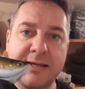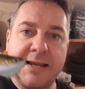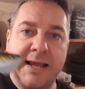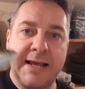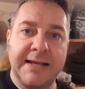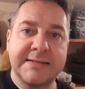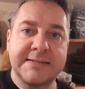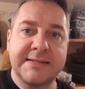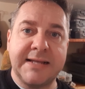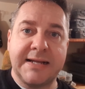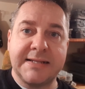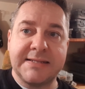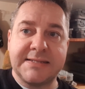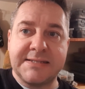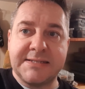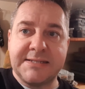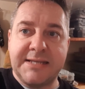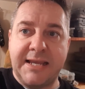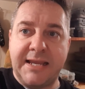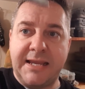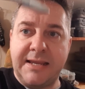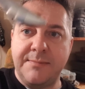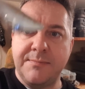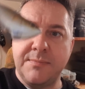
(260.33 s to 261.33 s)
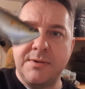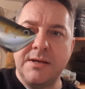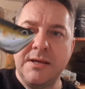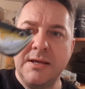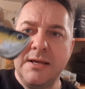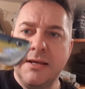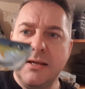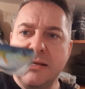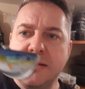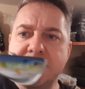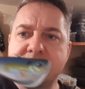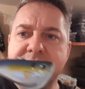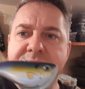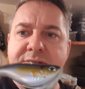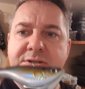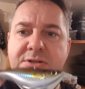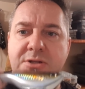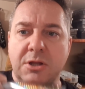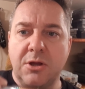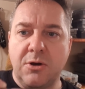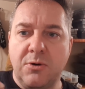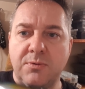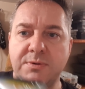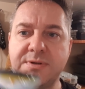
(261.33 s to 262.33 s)
It has that same
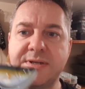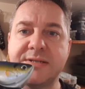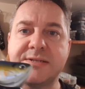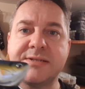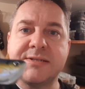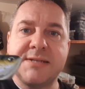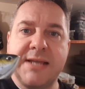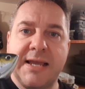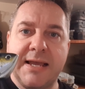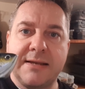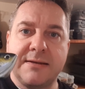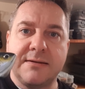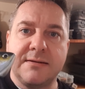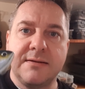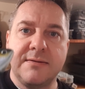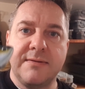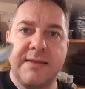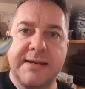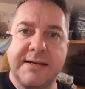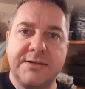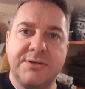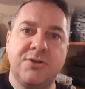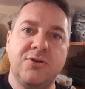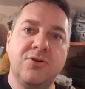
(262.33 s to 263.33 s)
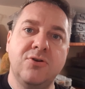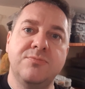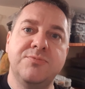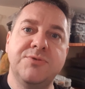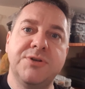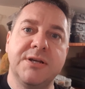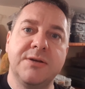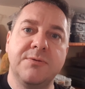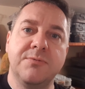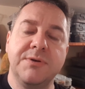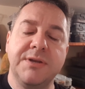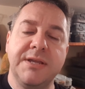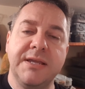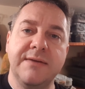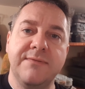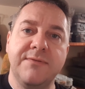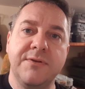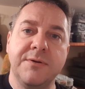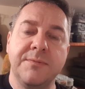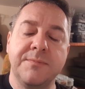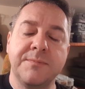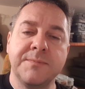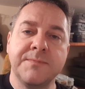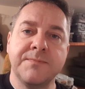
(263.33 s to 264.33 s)
slow descent that a tube jig would
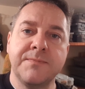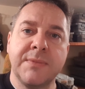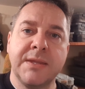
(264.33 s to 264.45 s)
give you.